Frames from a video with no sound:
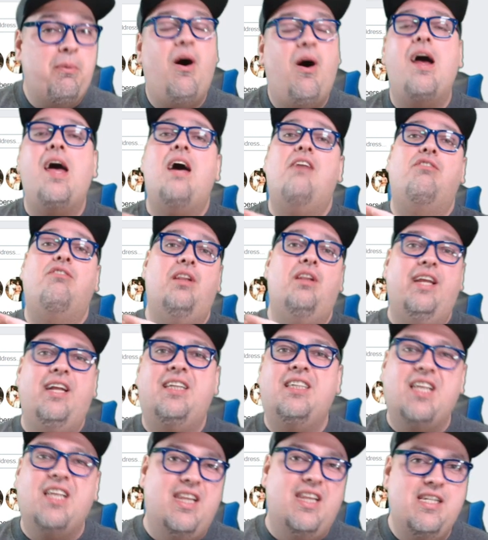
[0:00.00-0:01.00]
I'll have a link
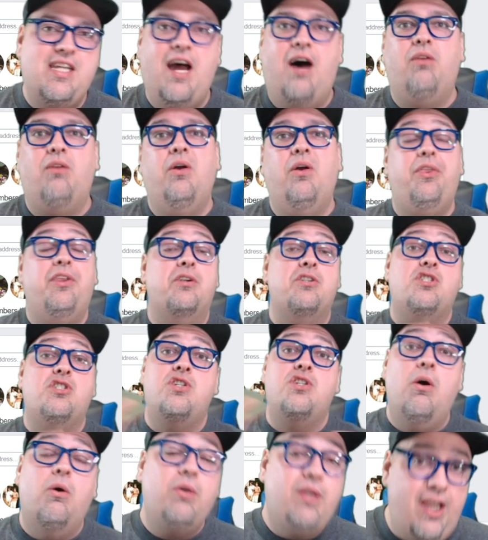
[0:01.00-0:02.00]
to the download. There's
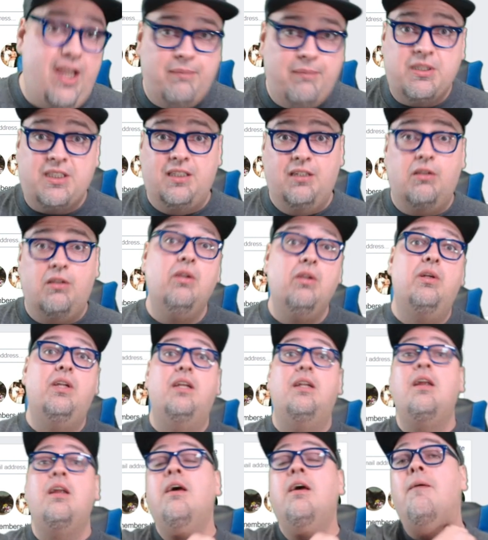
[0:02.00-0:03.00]
no games
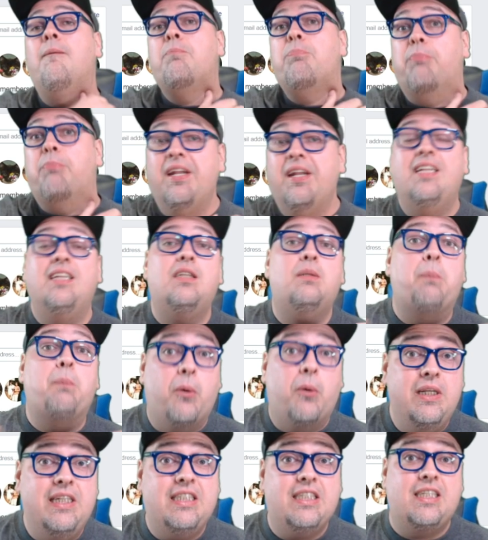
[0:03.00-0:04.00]
included, but it is
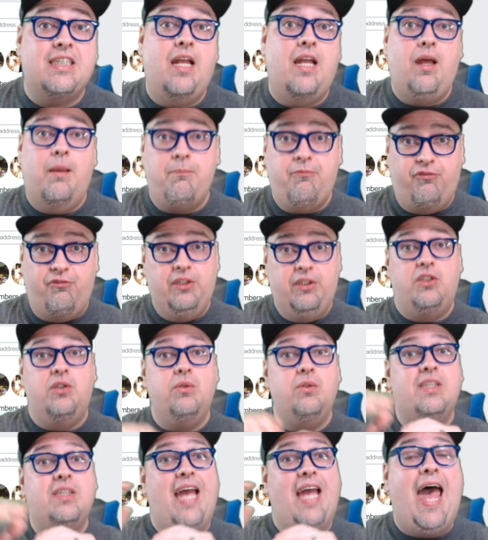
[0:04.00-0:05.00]
pre-set up for you
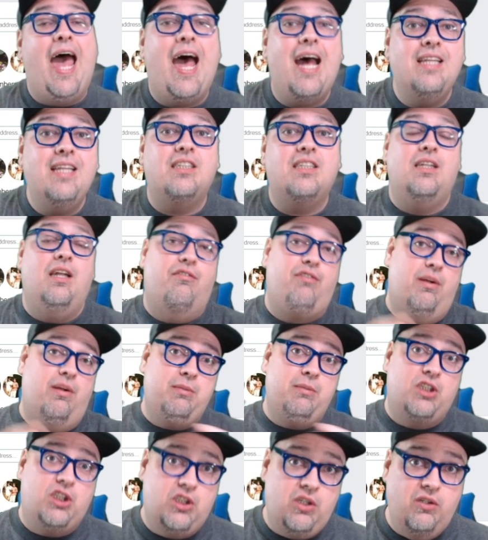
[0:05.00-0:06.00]
to add stuff, and I'm
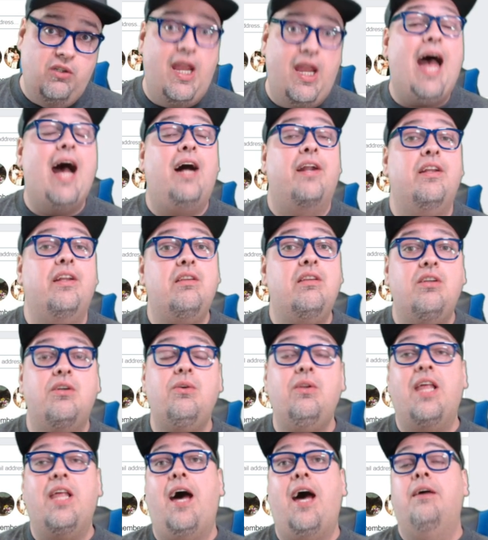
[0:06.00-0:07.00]
going to show you how to
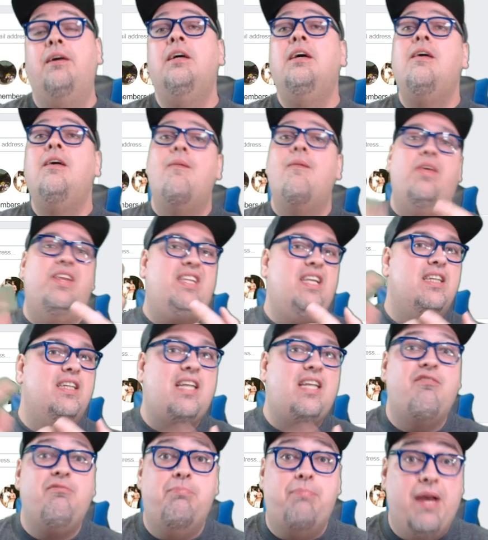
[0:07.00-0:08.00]
do that. It does
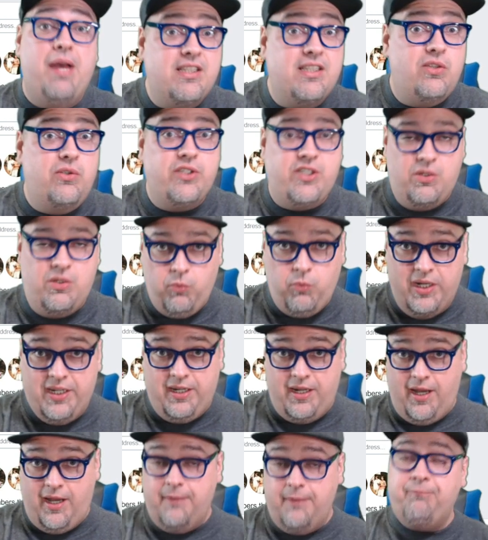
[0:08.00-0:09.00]
have bezels and
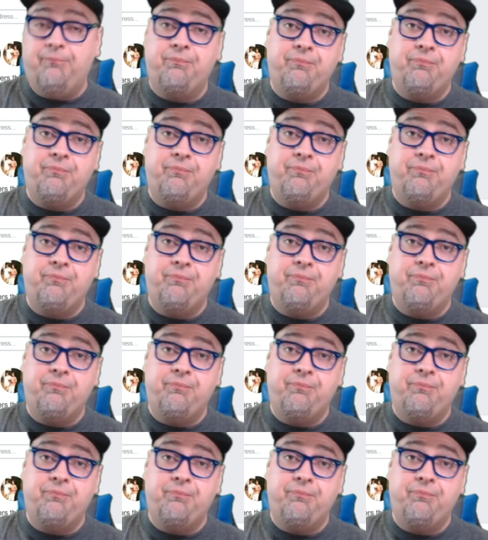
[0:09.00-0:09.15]
whatnot